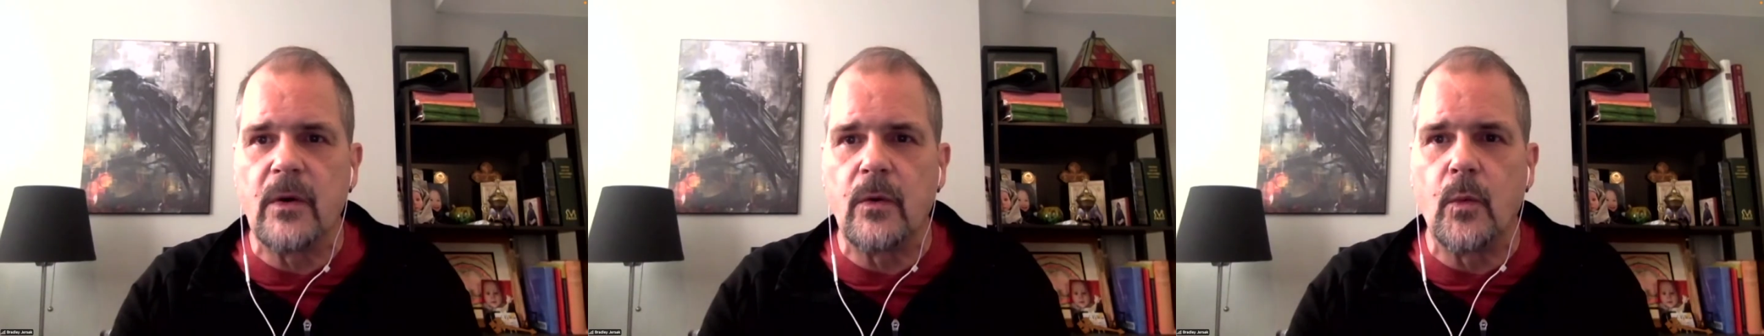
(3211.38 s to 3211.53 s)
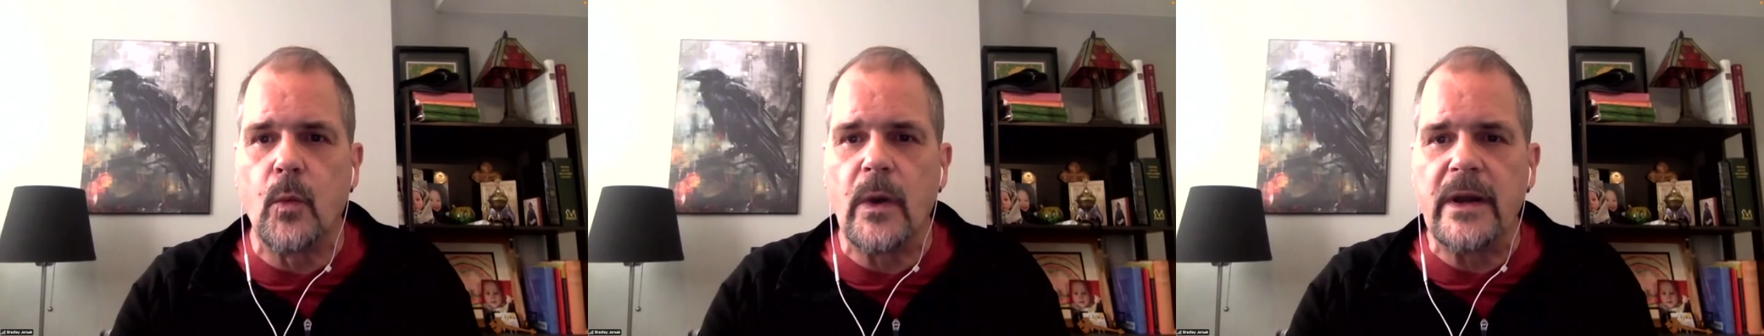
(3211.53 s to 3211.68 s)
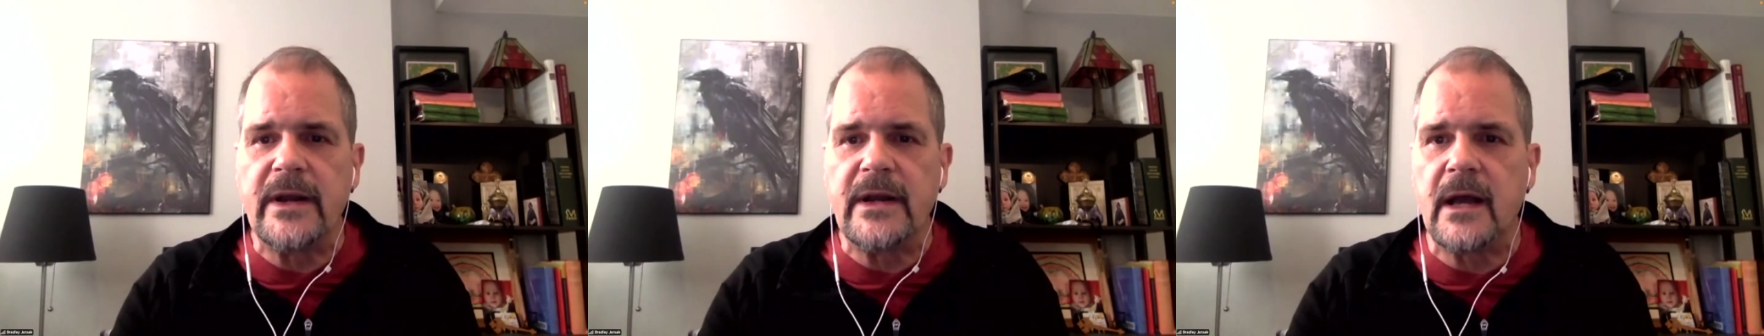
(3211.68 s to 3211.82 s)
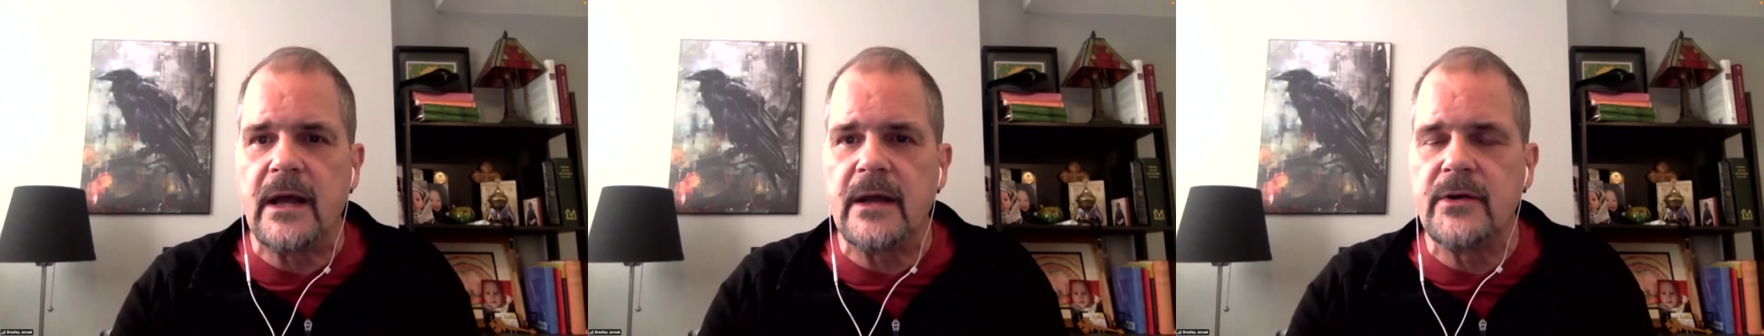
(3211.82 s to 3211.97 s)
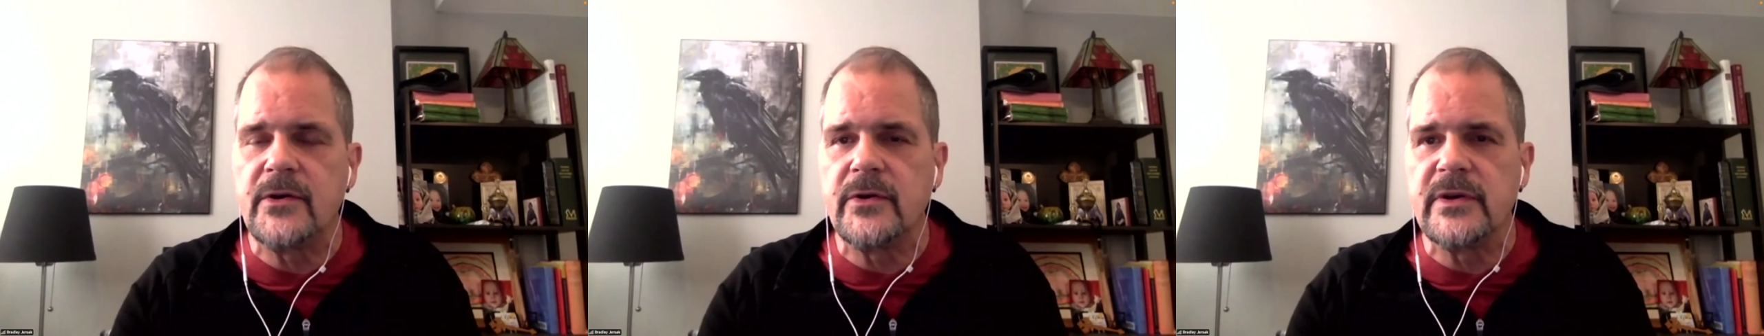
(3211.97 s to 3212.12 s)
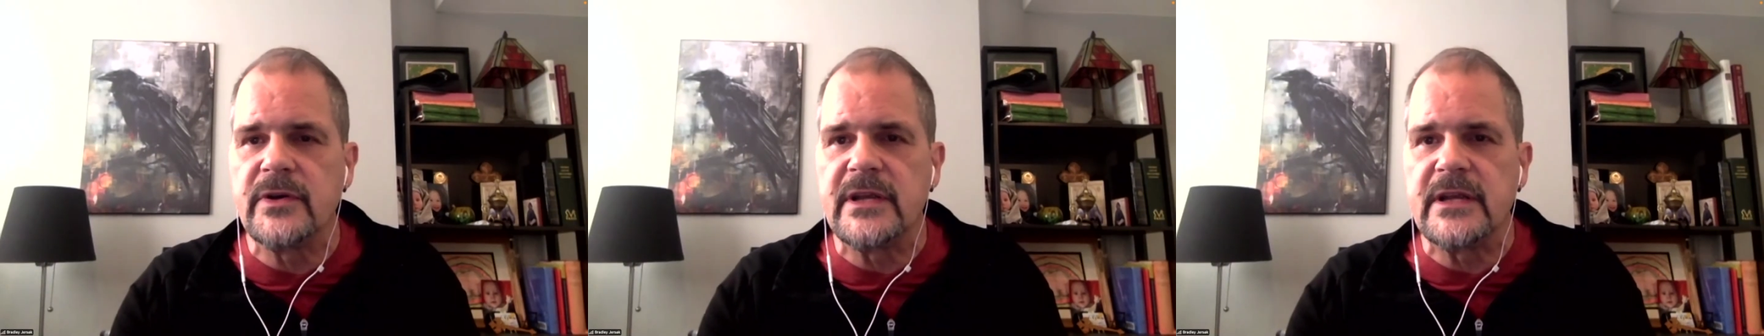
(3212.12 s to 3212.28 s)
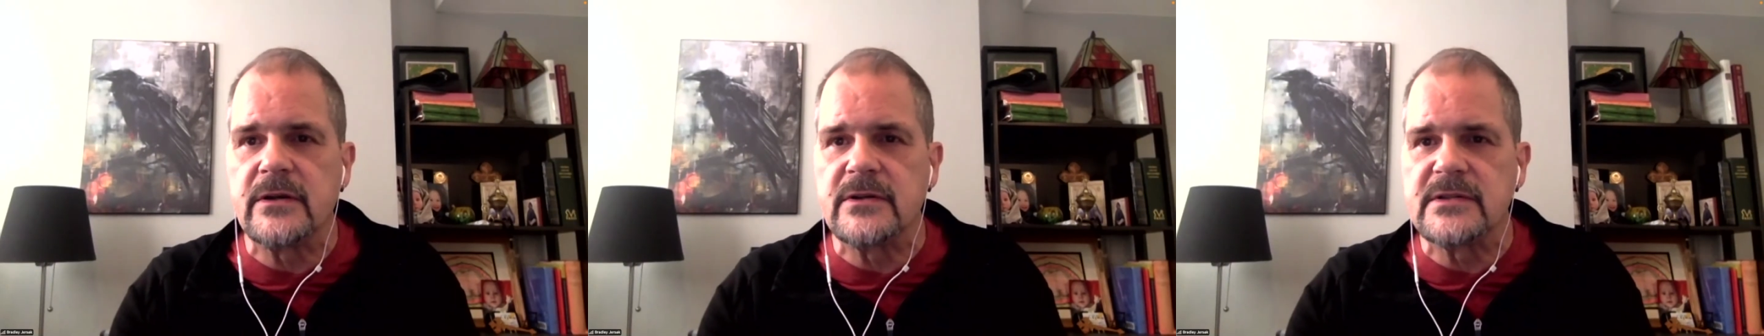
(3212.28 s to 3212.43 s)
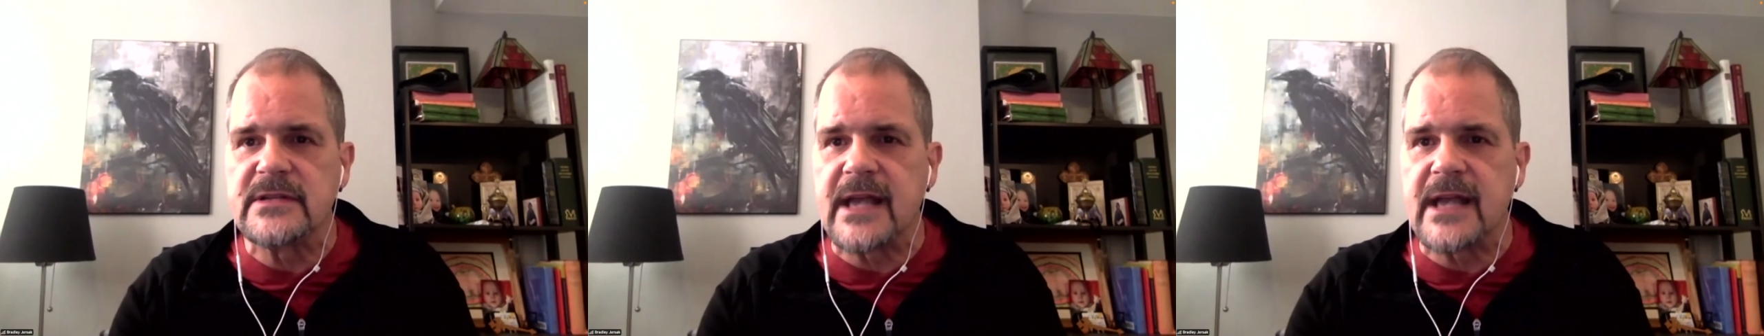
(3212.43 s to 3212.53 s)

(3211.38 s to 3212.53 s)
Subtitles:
100 years